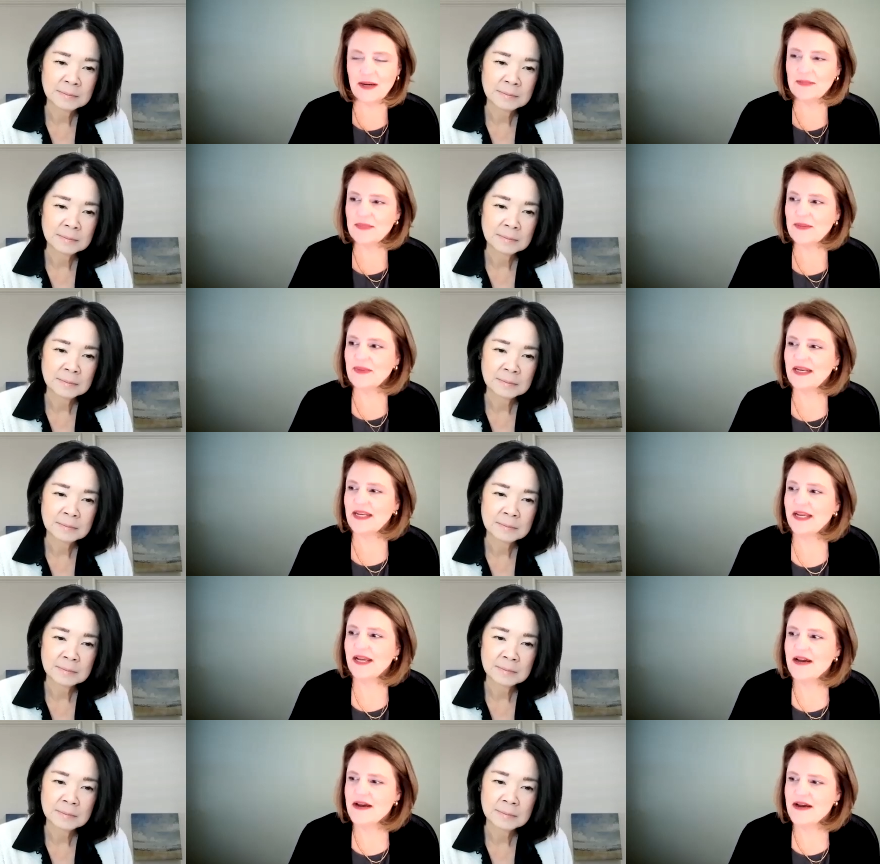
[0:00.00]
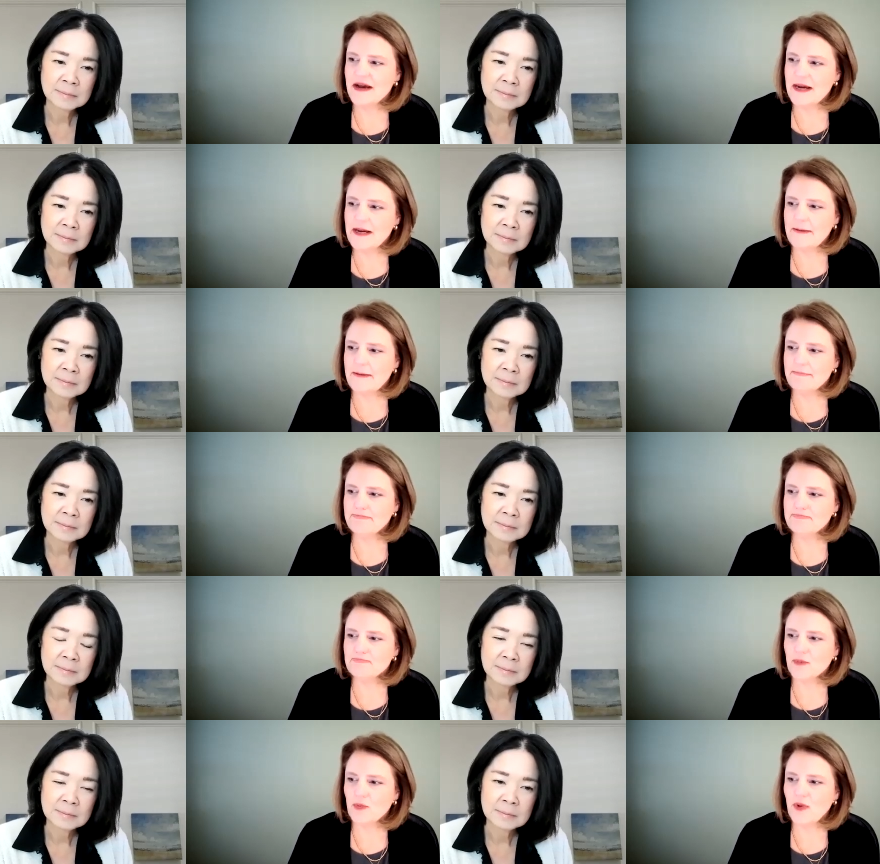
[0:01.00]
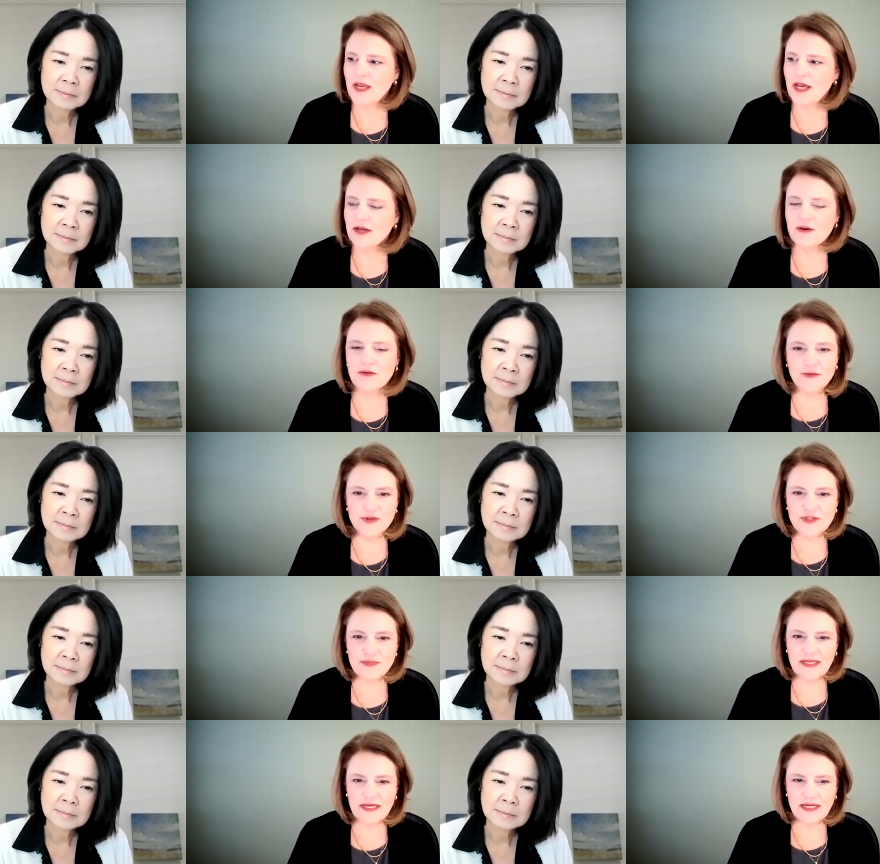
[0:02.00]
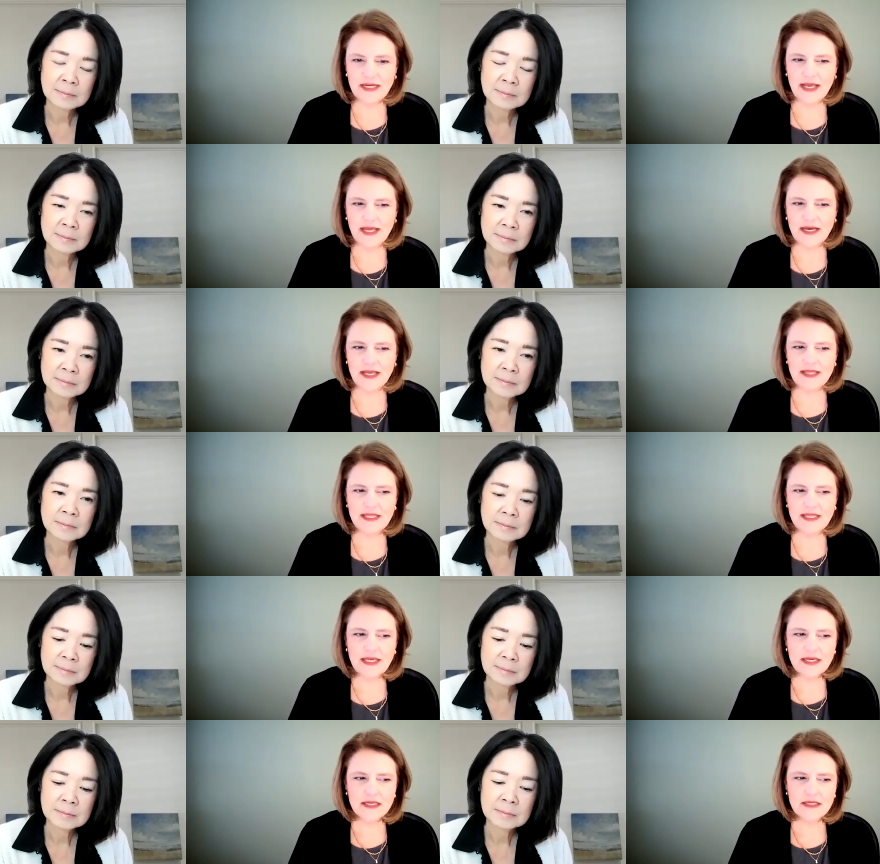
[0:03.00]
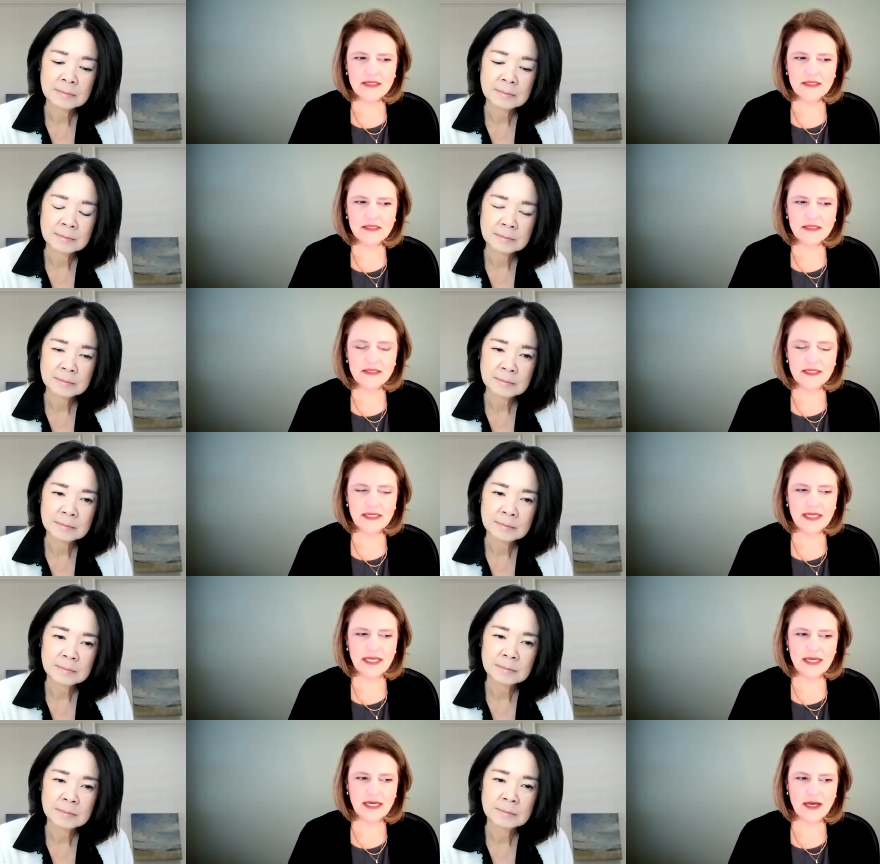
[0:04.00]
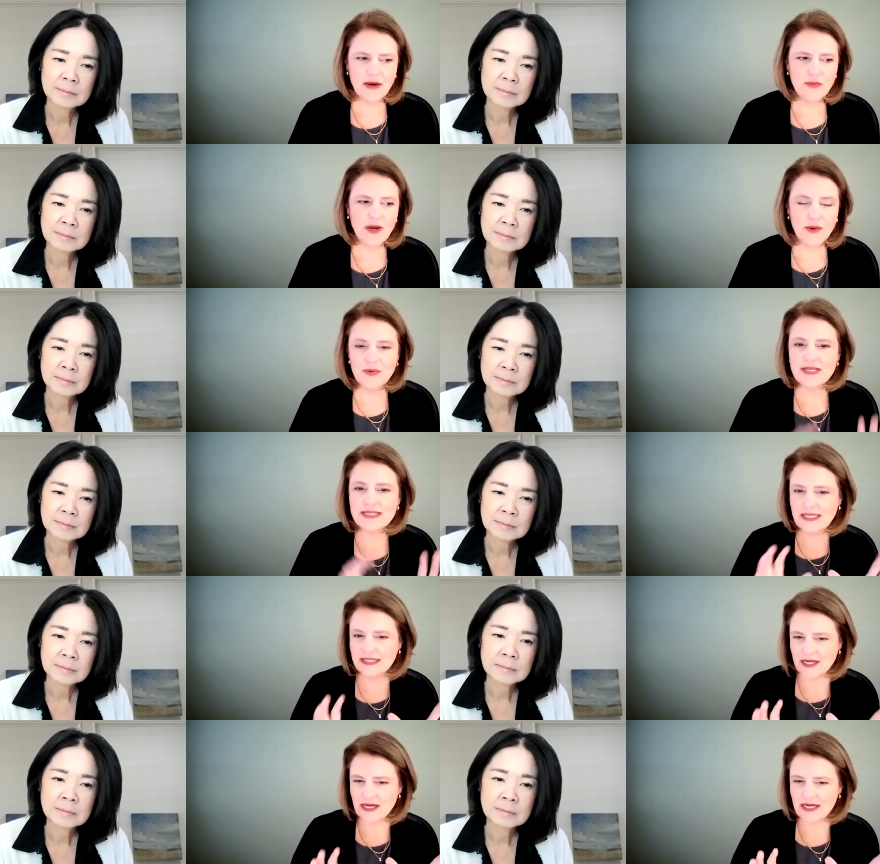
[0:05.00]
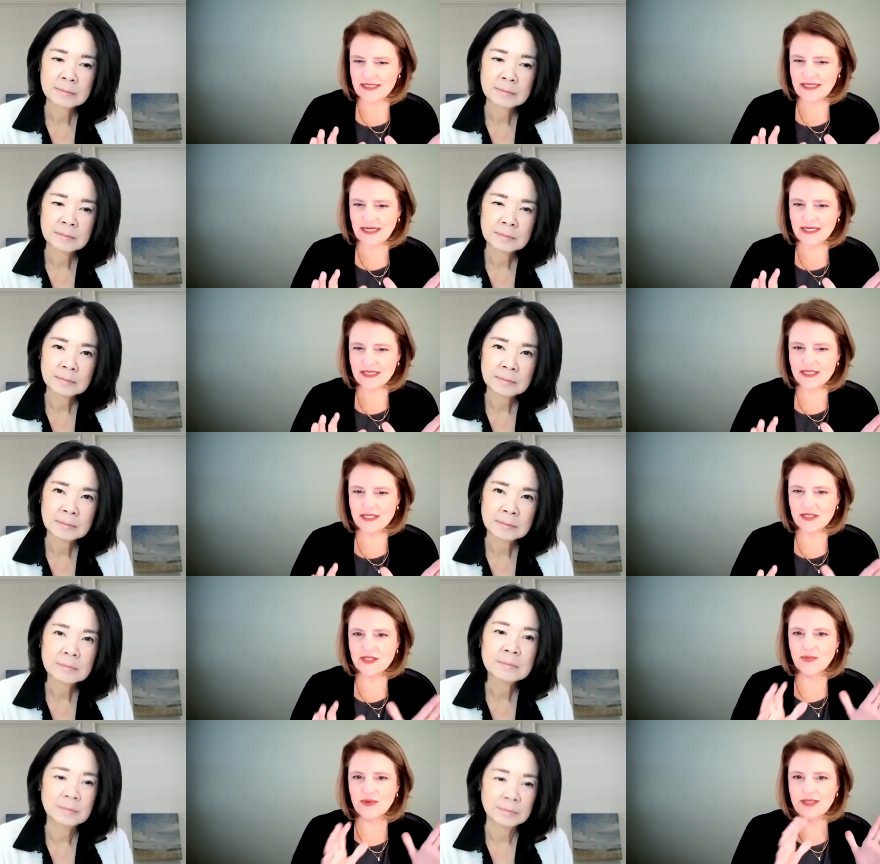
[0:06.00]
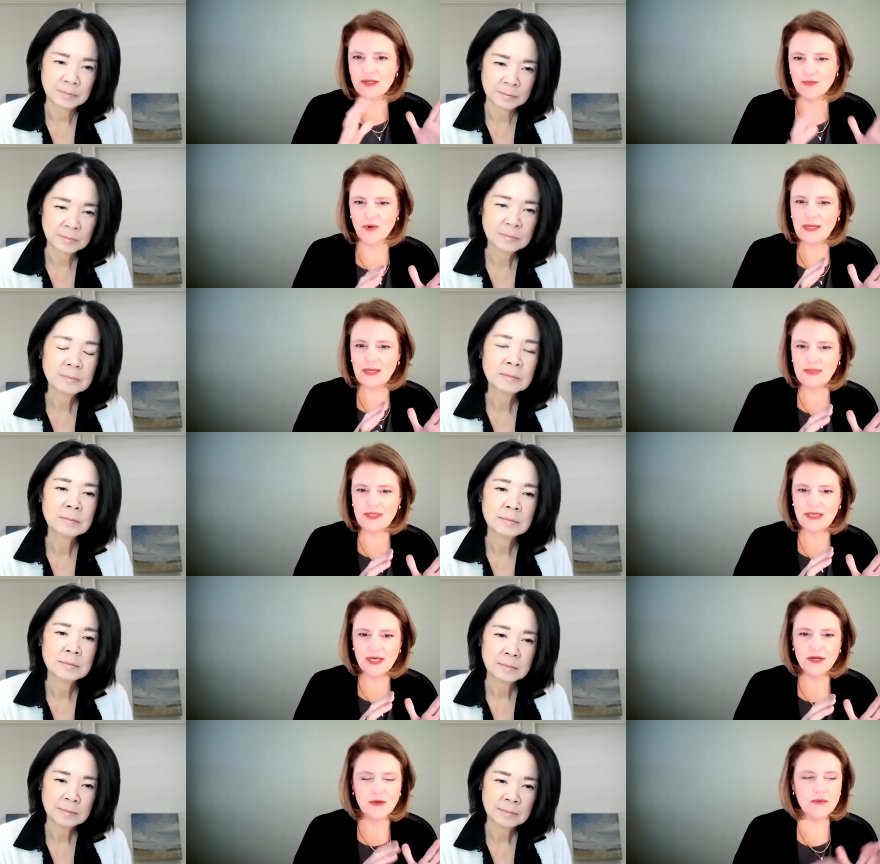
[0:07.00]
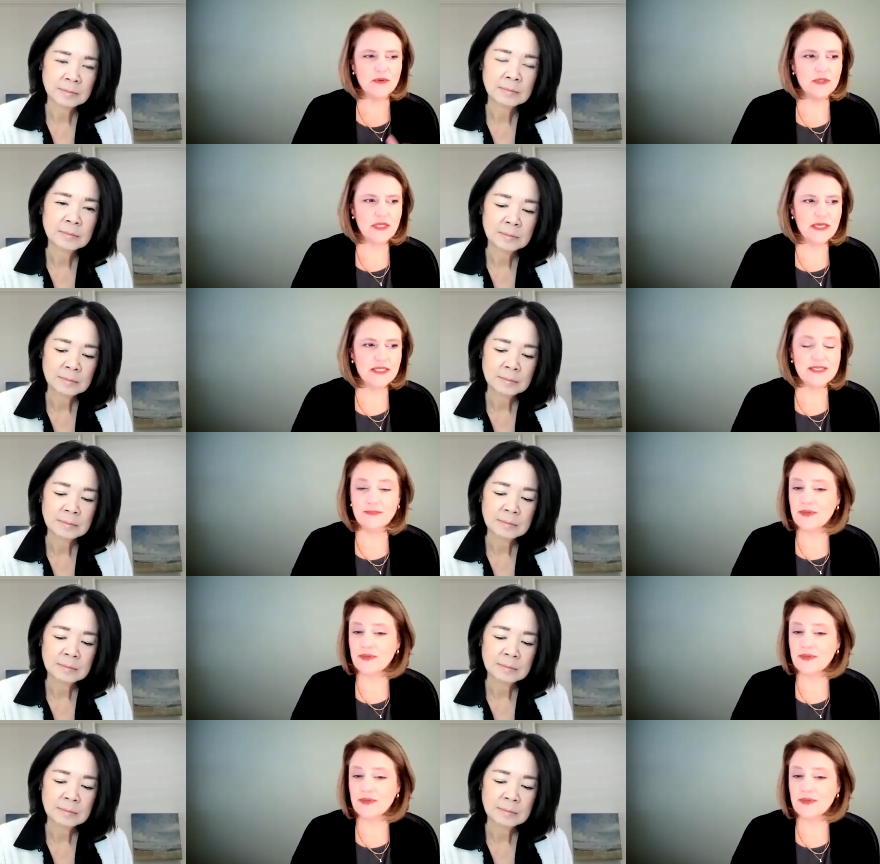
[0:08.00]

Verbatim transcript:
Speaker 1: comp committee. Um, we had our first meeting, and I think I, w- I want to set the context. So within Y P O, it's a